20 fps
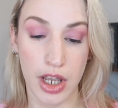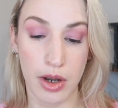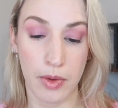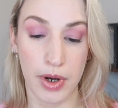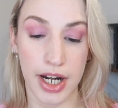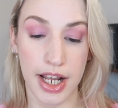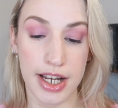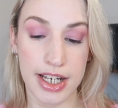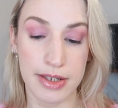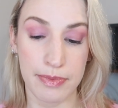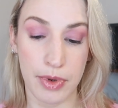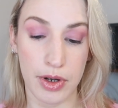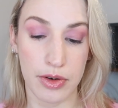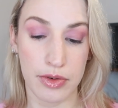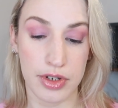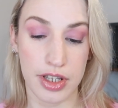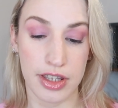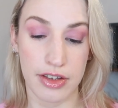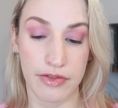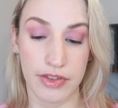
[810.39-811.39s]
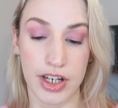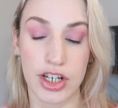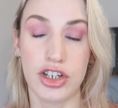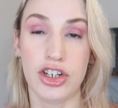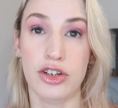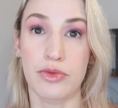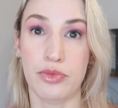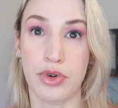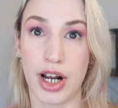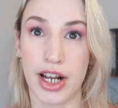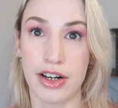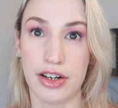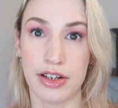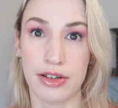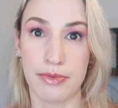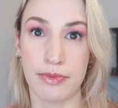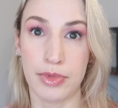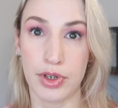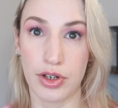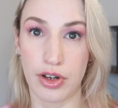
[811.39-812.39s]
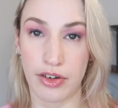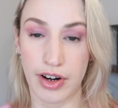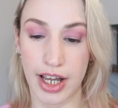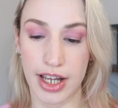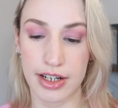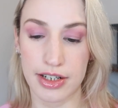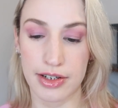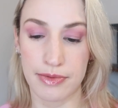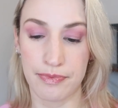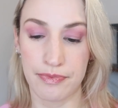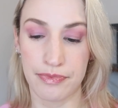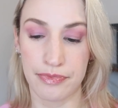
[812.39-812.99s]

When I spoke to the featured brand Murad,